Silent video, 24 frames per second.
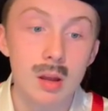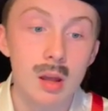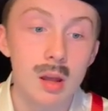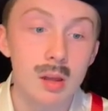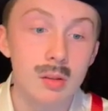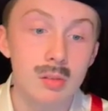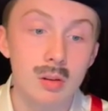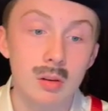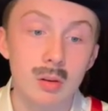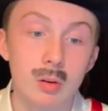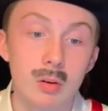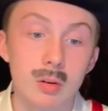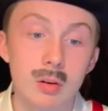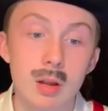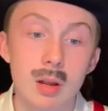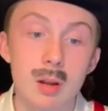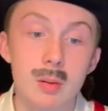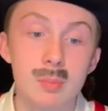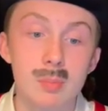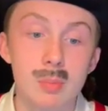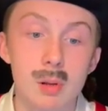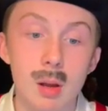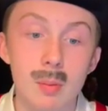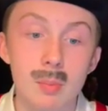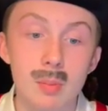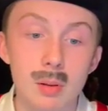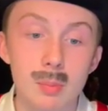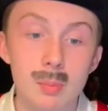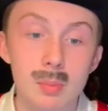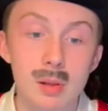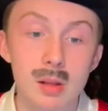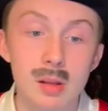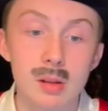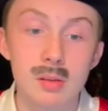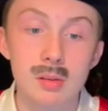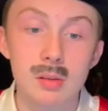segregated public
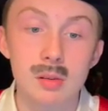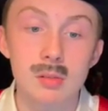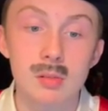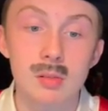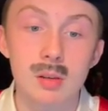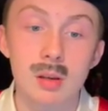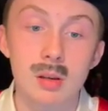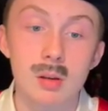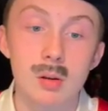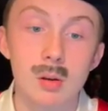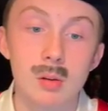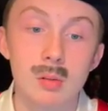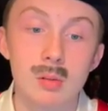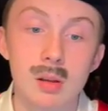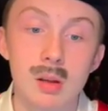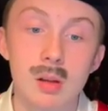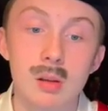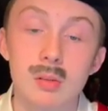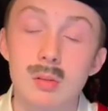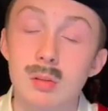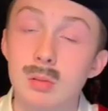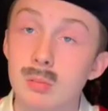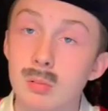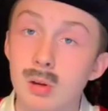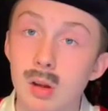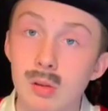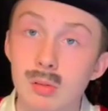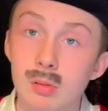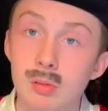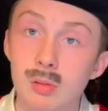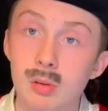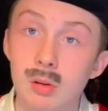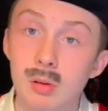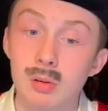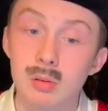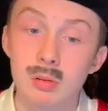places like hotels and
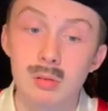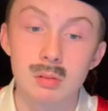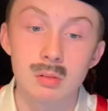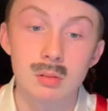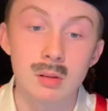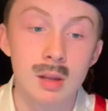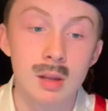restaurants,